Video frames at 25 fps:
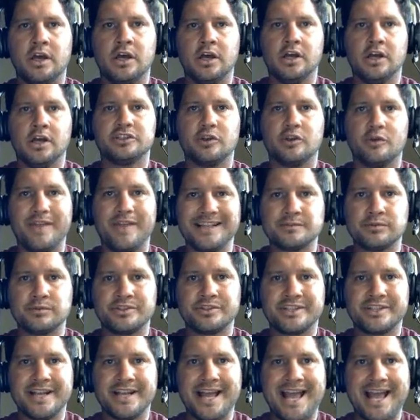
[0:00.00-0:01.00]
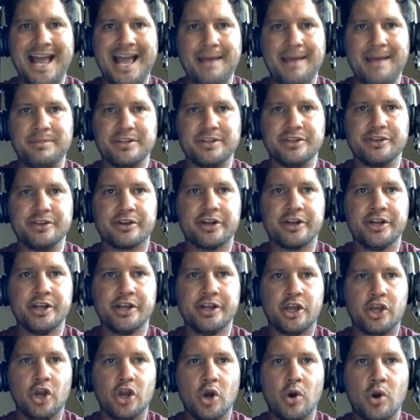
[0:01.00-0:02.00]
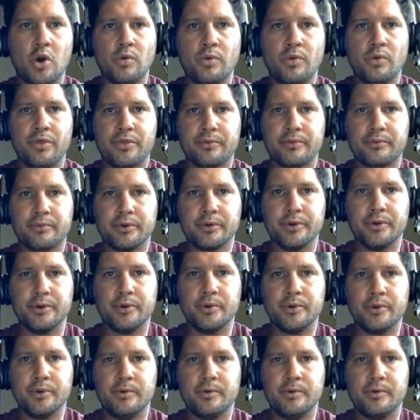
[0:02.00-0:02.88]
So that's what's going to happen. You're going to go through